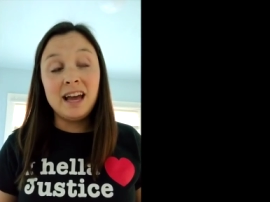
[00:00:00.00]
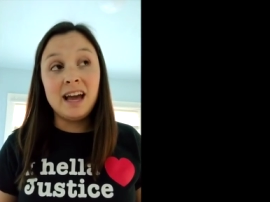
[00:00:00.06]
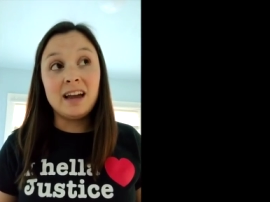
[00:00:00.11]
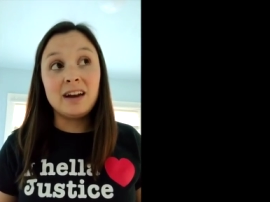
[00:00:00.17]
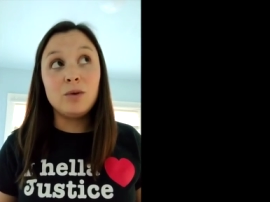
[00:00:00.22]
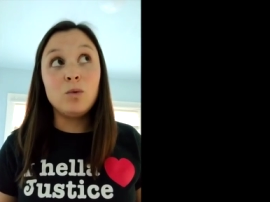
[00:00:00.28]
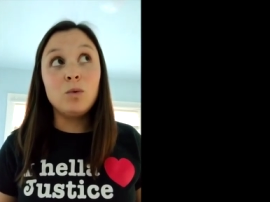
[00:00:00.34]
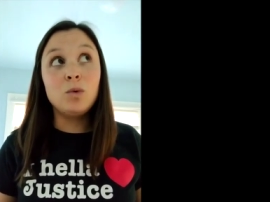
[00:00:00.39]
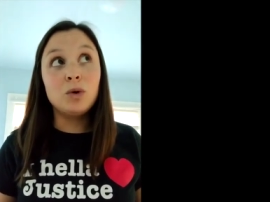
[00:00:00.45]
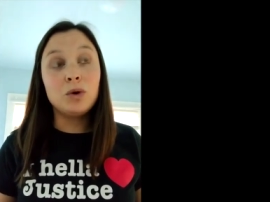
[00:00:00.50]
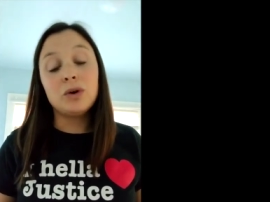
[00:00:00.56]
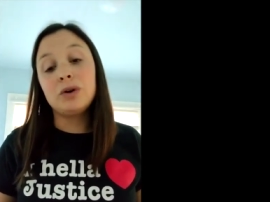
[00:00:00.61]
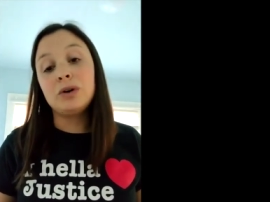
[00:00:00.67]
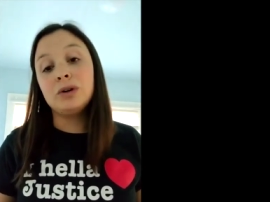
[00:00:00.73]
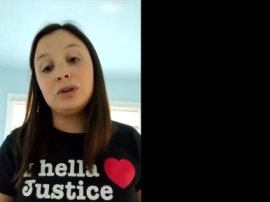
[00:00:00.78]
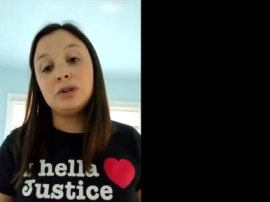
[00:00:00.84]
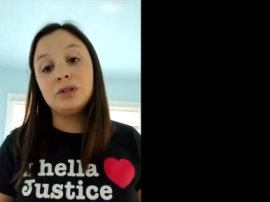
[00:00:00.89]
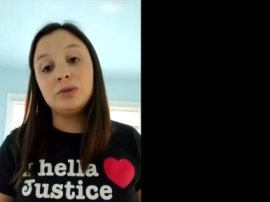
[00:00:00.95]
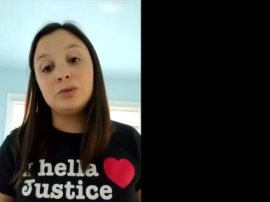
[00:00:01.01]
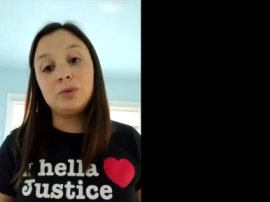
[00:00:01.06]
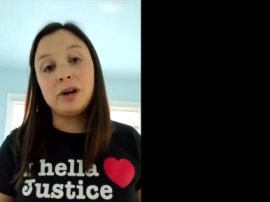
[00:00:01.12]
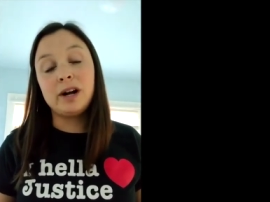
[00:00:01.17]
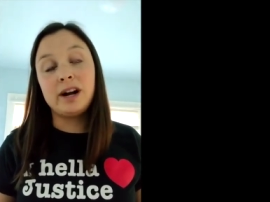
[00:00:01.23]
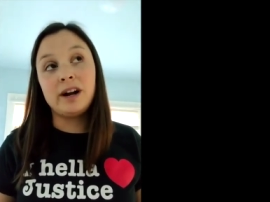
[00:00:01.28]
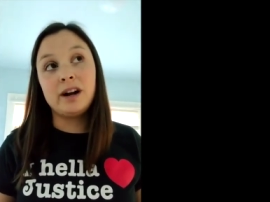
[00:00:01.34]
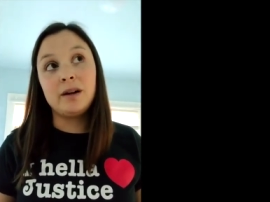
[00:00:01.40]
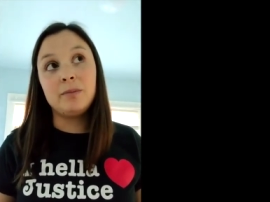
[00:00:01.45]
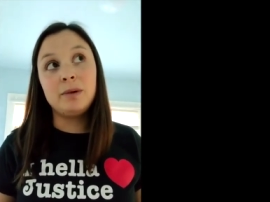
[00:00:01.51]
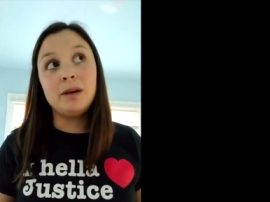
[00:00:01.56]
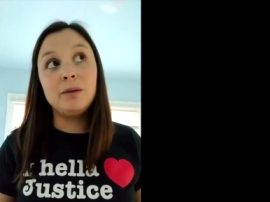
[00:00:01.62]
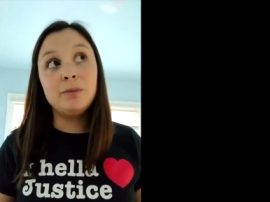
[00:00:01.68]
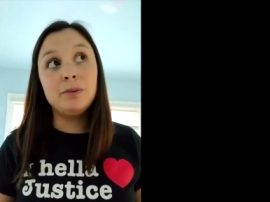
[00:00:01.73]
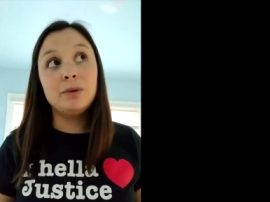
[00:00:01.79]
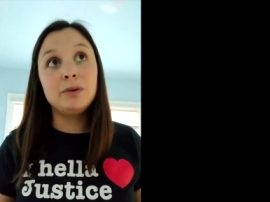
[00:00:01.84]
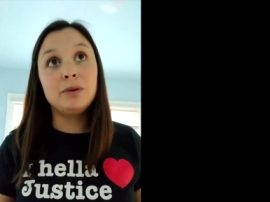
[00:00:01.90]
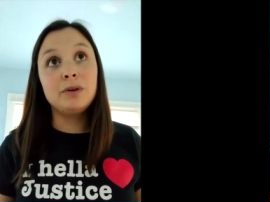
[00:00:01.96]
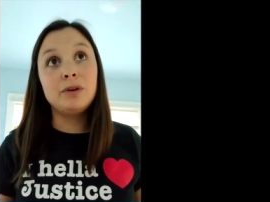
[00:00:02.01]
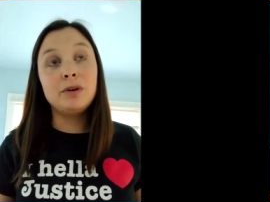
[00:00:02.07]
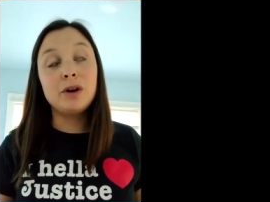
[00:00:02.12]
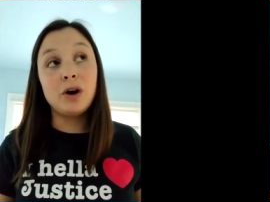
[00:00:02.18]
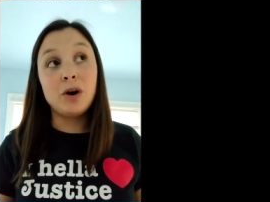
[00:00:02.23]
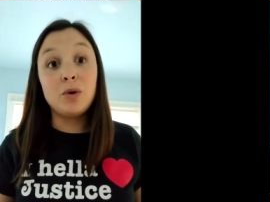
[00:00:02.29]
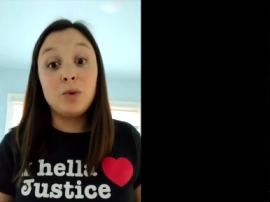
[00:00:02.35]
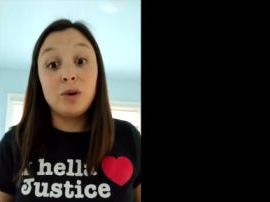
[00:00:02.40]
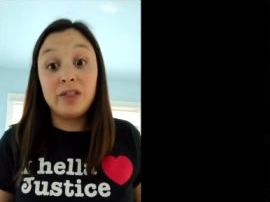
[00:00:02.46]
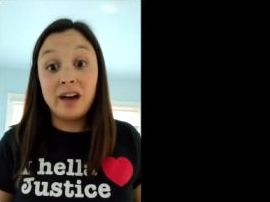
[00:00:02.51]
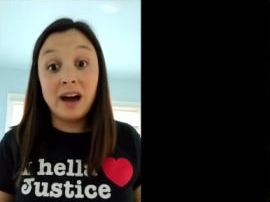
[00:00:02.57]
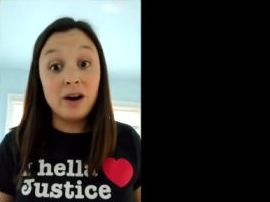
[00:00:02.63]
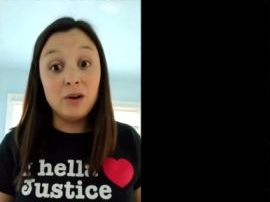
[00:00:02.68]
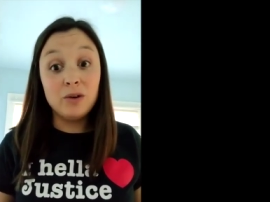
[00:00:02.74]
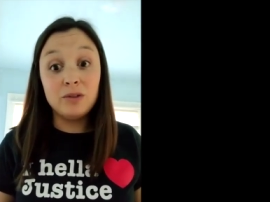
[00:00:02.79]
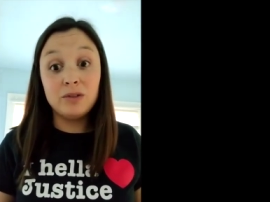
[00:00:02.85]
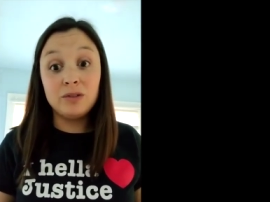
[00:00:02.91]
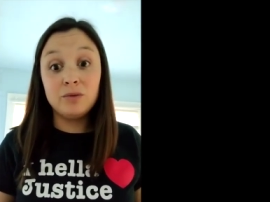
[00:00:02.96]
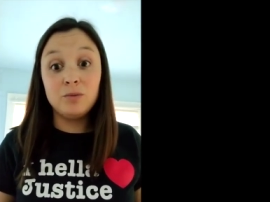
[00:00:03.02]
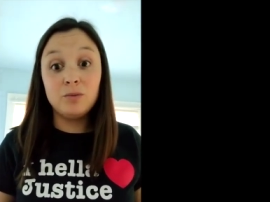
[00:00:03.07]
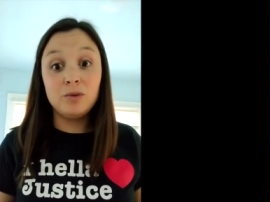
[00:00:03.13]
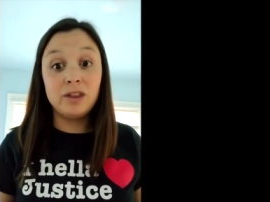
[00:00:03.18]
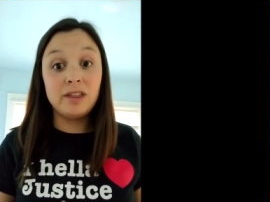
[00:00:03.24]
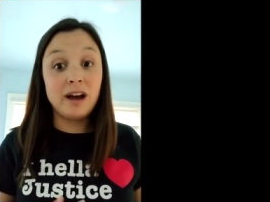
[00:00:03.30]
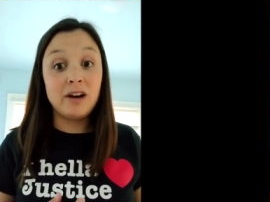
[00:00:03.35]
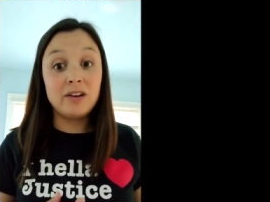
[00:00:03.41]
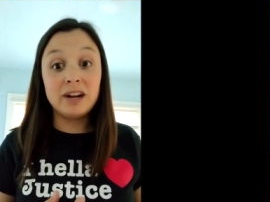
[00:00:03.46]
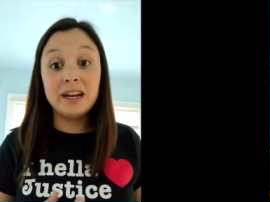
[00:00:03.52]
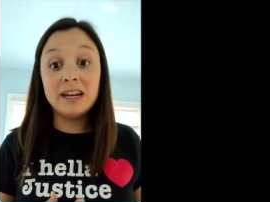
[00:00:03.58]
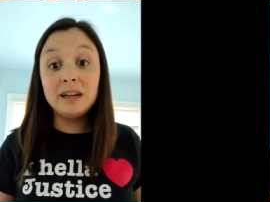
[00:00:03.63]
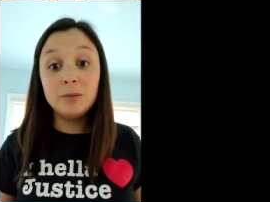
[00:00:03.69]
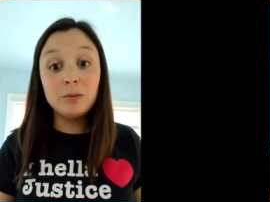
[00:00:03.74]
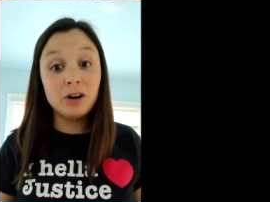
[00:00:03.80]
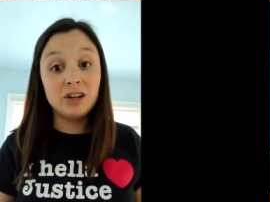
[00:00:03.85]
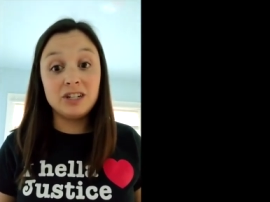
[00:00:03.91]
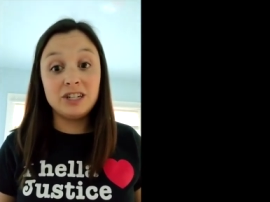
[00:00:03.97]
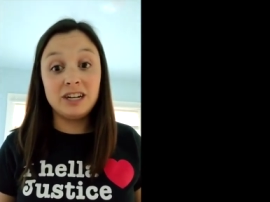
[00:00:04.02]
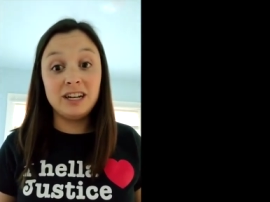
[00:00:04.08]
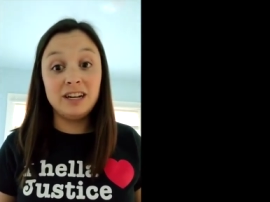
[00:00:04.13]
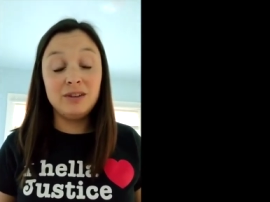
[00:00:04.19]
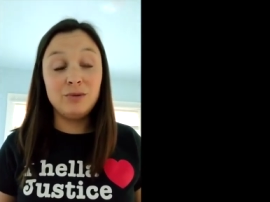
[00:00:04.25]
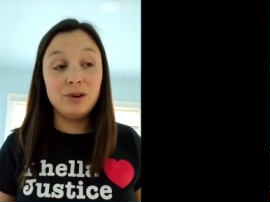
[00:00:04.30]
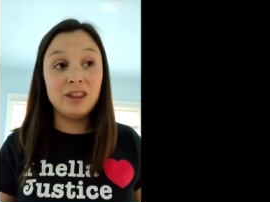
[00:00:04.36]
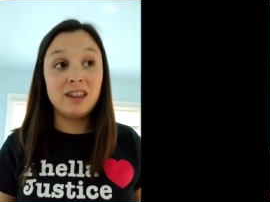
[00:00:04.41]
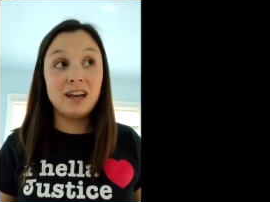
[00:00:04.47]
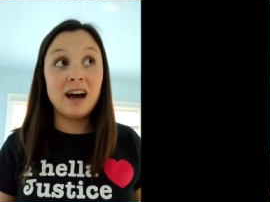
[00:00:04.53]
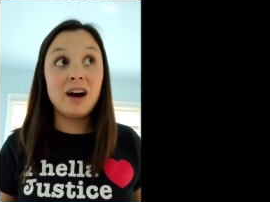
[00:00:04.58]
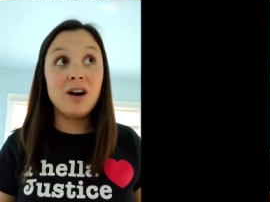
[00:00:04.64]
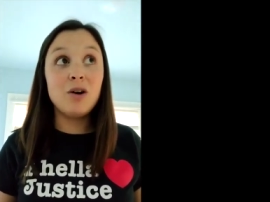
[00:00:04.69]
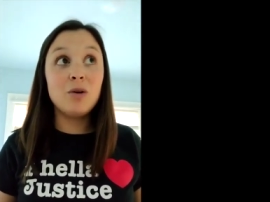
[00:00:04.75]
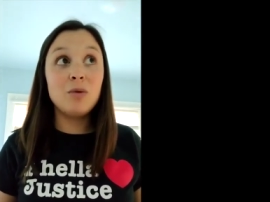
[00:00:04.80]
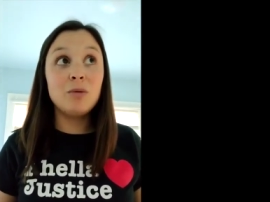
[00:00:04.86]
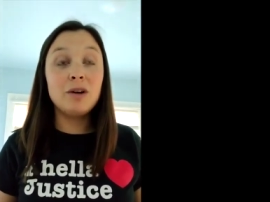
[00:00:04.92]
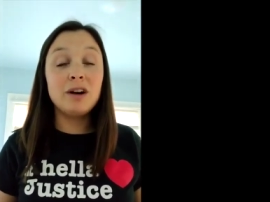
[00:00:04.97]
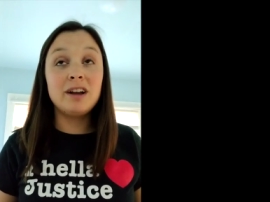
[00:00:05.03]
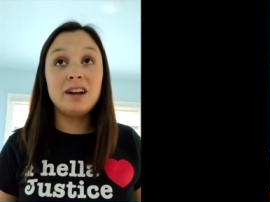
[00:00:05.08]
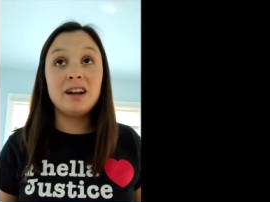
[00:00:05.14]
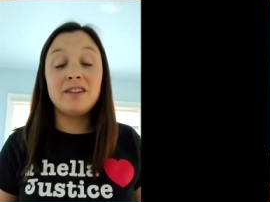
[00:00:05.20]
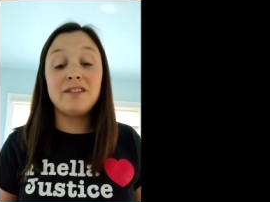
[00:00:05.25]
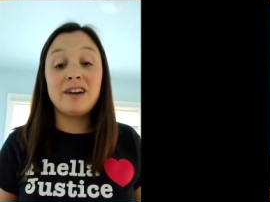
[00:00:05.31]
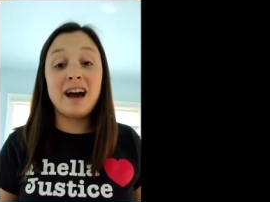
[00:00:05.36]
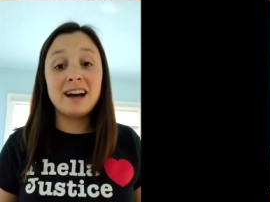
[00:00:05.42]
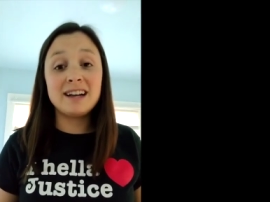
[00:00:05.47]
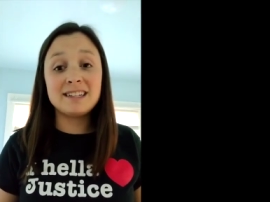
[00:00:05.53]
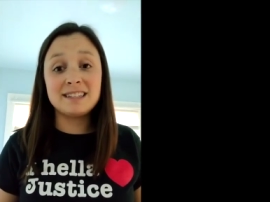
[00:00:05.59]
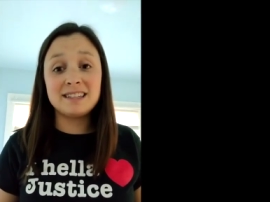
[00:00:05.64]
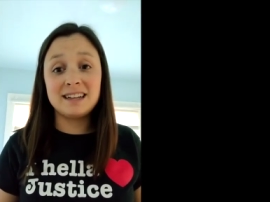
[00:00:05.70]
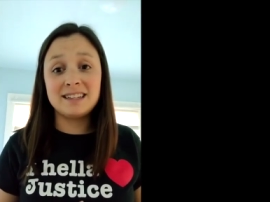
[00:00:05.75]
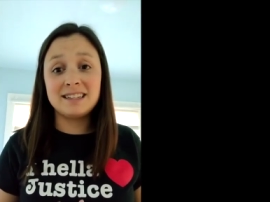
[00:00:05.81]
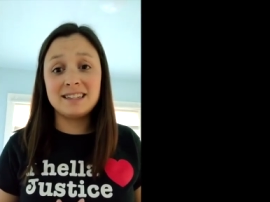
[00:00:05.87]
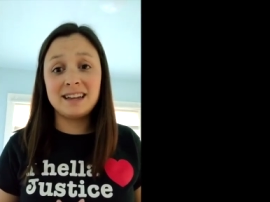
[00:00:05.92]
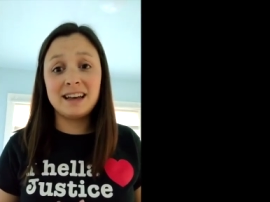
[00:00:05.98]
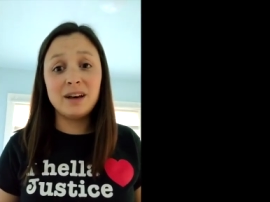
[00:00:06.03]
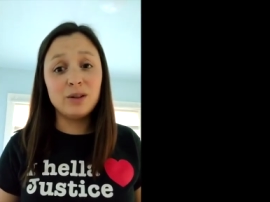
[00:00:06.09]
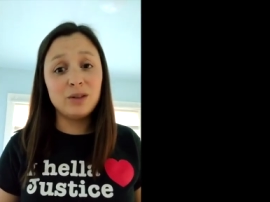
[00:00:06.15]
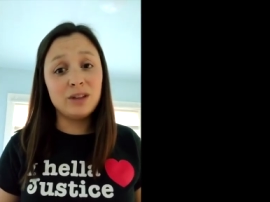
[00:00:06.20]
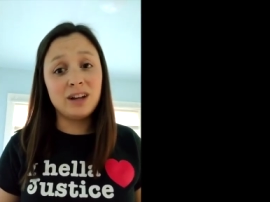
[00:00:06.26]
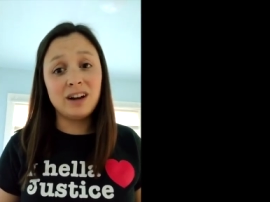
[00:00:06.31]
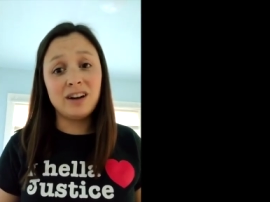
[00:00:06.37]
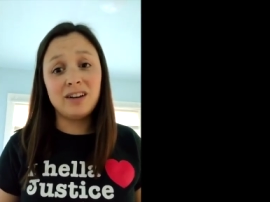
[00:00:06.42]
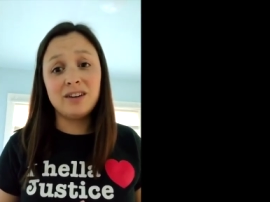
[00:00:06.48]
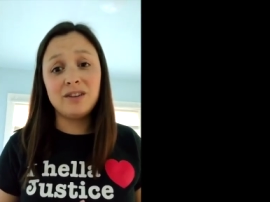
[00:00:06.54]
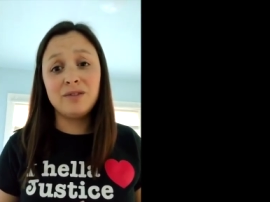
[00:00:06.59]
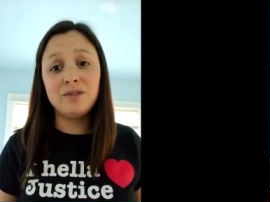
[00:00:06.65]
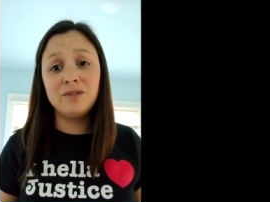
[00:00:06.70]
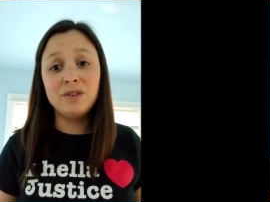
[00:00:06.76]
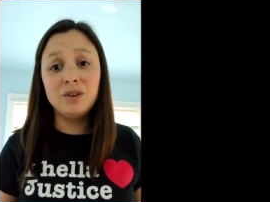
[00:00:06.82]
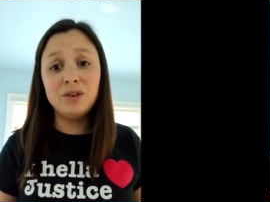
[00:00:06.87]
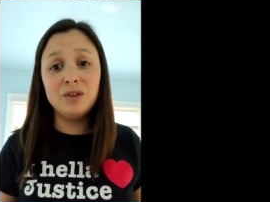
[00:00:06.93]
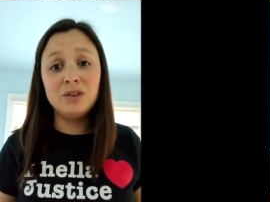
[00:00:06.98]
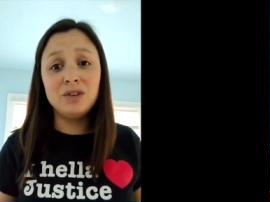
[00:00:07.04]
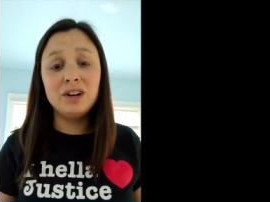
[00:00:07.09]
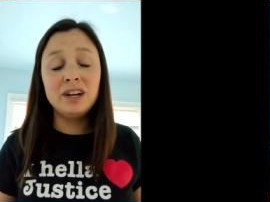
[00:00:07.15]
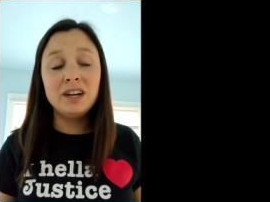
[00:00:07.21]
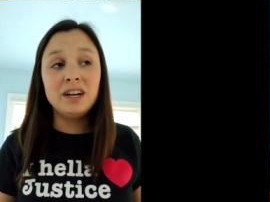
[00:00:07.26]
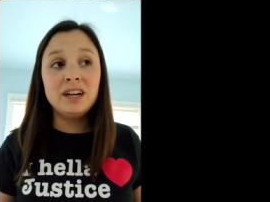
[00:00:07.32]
and a world where people go without any margin, without enough access to healthcare, to food,